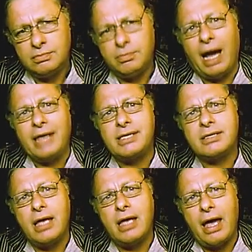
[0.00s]
by
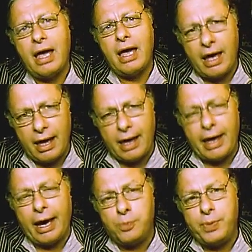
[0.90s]

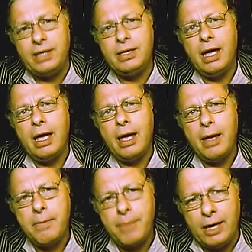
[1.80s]
helping
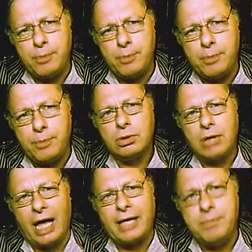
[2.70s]
people
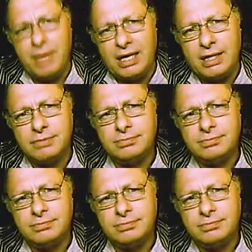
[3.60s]
like me.